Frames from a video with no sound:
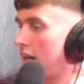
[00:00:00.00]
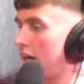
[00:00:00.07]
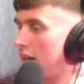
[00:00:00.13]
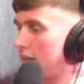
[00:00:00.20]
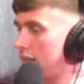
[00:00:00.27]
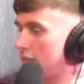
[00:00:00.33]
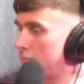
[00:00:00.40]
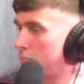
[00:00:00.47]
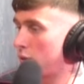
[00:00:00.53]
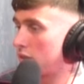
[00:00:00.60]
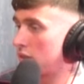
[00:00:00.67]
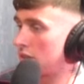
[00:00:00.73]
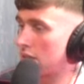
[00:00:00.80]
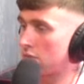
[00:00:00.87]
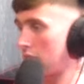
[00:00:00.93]
And
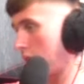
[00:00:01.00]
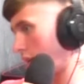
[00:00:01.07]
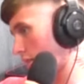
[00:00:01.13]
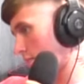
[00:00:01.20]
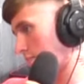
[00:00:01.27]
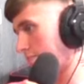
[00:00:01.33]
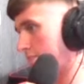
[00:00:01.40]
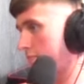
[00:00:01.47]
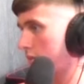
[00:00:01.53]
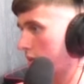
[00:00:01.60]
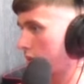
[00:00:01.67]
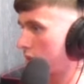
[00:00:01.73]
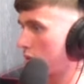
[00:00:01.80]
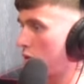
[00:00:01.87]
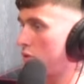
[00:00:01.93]
Bruce was like, well look,
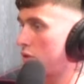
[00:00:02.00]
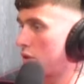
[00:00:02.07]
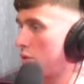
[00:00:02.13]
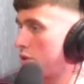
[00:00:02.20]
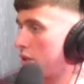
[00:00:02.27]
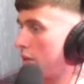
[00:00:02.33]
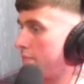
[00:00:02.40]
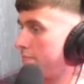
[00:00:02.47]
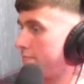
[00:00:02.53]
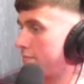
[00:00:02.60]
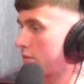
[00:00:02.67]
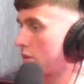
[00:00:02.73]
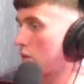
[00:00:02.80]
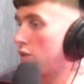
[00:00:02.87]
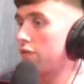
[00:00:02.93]
go go shopping,
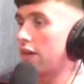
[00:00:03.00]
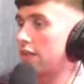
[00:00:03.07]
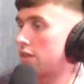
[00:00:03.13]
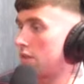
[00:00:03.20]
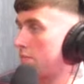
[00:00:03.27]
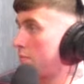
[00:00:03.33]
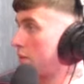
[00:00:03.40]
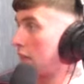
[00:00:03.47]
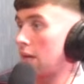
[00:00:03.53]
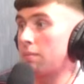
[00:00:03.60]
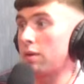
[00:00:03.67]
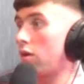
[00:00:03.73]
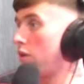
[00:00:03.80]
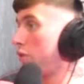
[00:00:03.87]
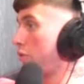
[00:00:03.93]
go find something. Send
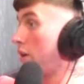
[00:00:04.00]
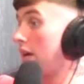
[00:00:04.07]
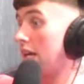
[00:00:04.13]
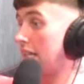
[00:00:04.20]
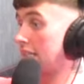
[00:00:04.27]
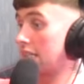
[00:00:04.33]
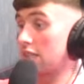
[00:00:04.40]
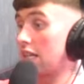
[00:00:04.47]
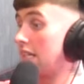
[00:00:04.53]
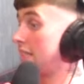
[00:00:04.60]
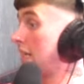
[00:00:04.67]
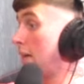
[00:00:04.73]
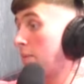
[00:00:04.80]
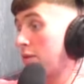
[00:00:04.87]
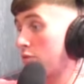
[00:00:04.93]
me all. Through. He says,
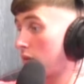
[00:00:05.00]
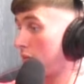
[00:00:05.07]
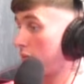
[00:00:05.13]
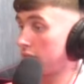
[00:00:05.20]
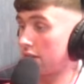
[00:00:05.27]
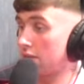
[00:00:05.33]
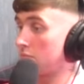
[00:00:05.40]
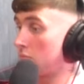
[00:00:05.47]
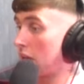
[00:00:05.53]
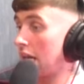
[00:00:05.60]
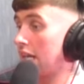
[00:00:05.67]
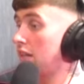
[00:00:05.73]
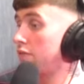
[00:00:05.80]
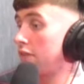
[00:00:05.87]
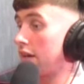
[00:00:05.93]
send me through everything,
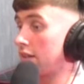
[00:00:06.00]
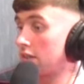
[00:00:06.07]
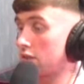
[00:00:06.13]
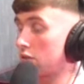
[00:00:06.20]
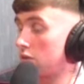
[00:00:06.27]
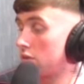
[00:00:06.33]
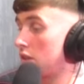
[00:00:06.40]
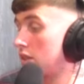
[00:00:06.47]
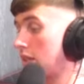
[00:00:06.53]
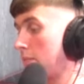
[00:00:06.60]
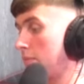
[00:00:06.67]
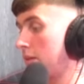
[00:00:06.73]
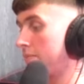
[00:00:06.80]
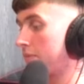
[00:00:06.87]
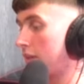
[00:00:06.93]
anything you find at all, just
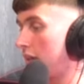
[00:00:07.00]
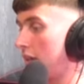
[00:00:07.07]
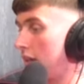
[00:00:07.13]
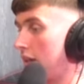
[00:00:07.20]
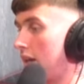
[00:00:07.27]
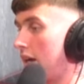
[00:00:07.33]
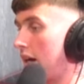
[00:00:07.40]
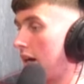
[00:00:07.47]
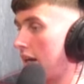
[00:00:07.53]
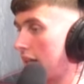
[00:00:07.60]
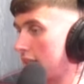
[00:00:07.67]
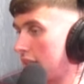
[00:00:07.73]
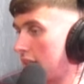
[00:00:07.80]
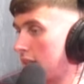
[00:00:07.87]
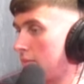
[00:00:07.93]
send me. It. And
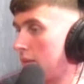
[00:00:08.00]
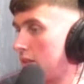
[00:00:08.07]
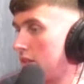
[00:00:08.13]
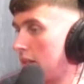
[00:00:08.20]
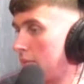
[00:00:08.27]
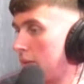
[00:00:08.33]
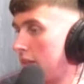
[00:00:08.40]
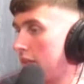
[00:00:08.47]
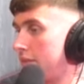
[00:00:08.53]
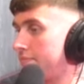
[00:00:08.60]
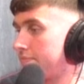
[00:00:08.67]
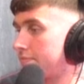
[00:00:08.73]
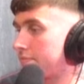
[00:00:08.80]
I sent them this Yamaha.